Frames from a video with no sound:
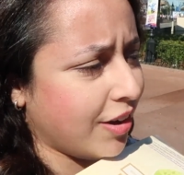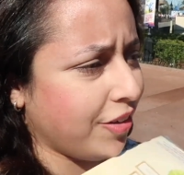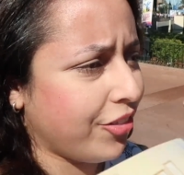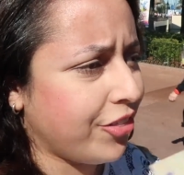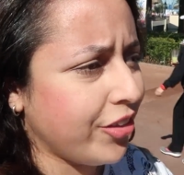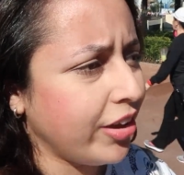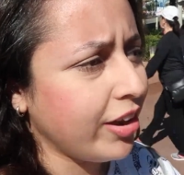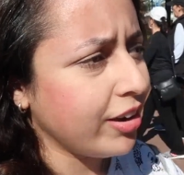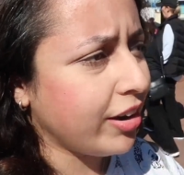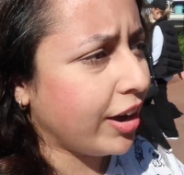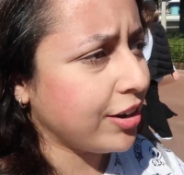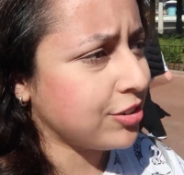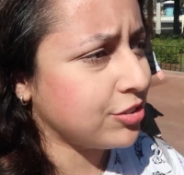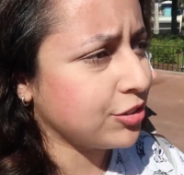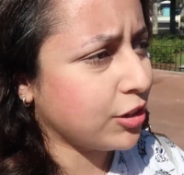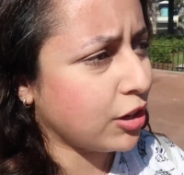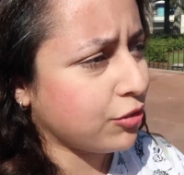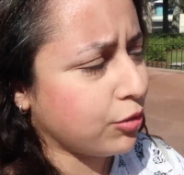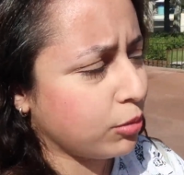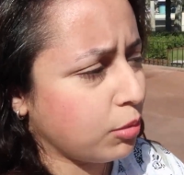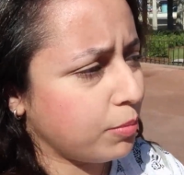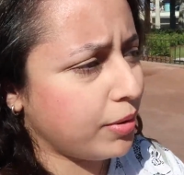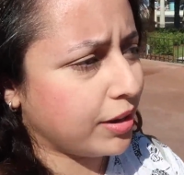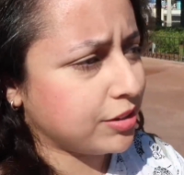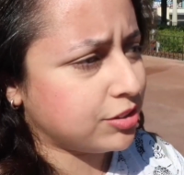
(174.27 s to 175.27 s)
I think likes to
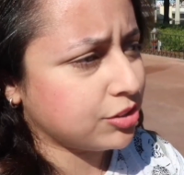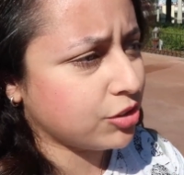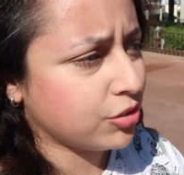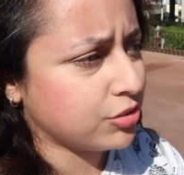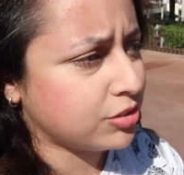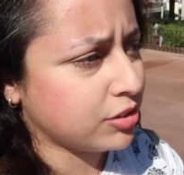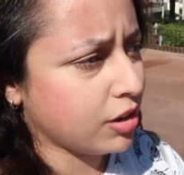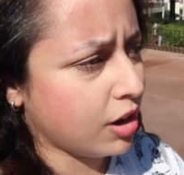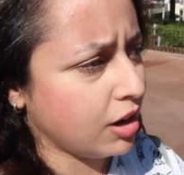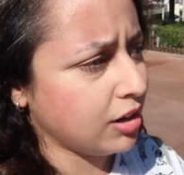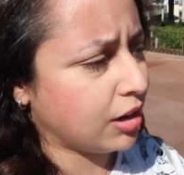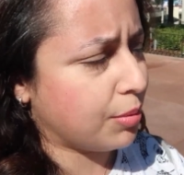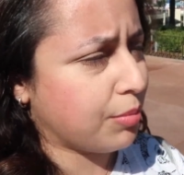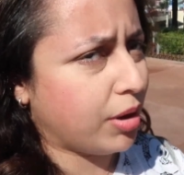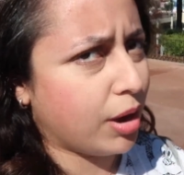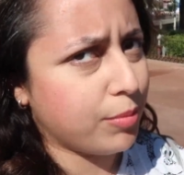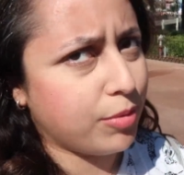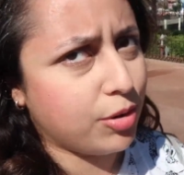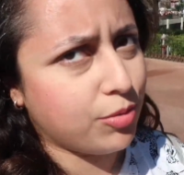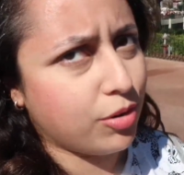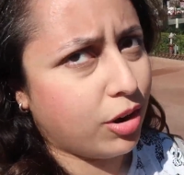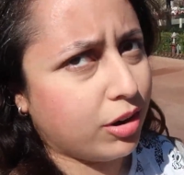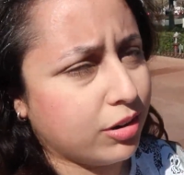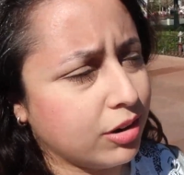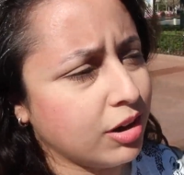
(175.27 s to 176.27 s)
go from the Mexico side, I might
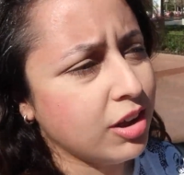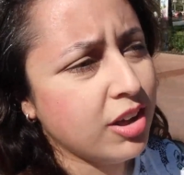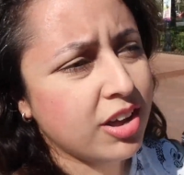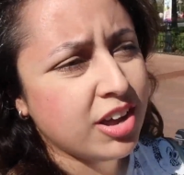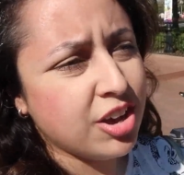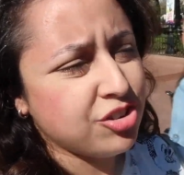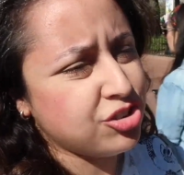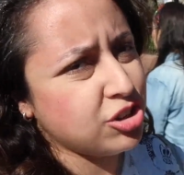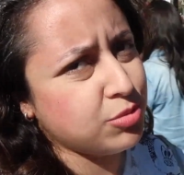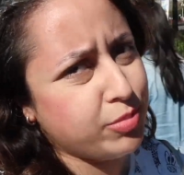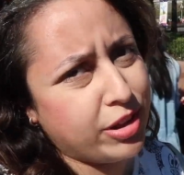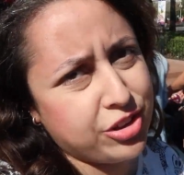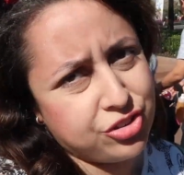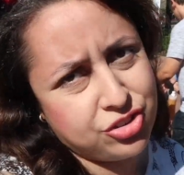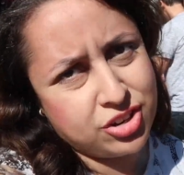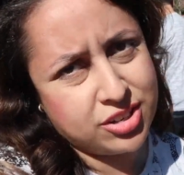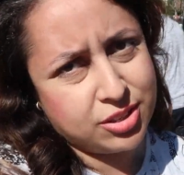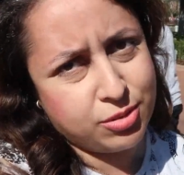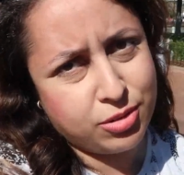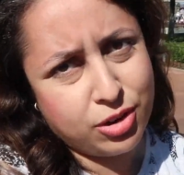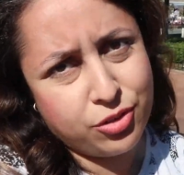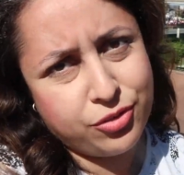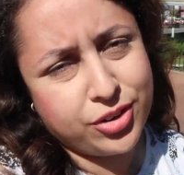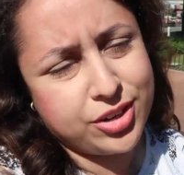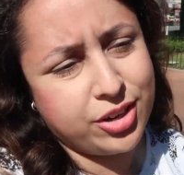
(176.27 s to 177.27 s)
be wrong. She's
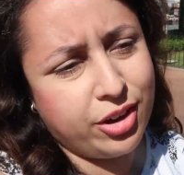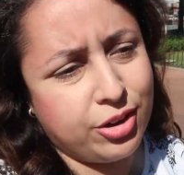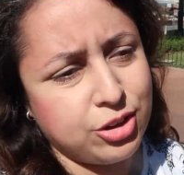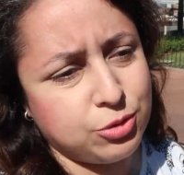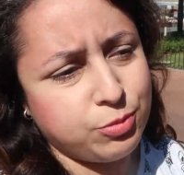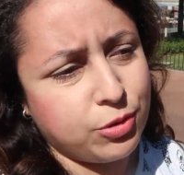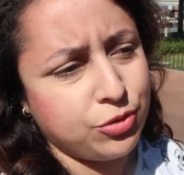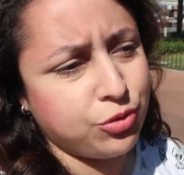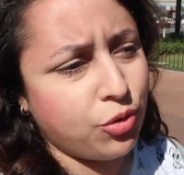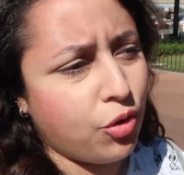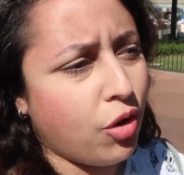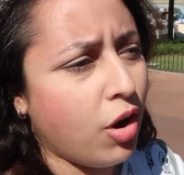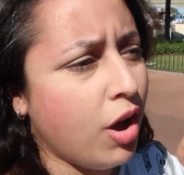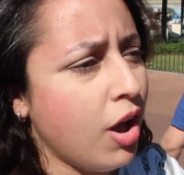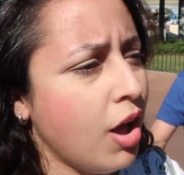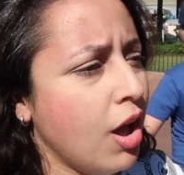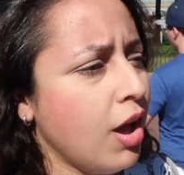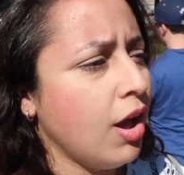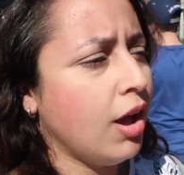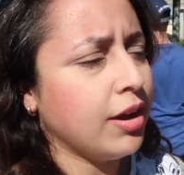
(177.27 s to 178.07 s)
mentioned some in her videos before.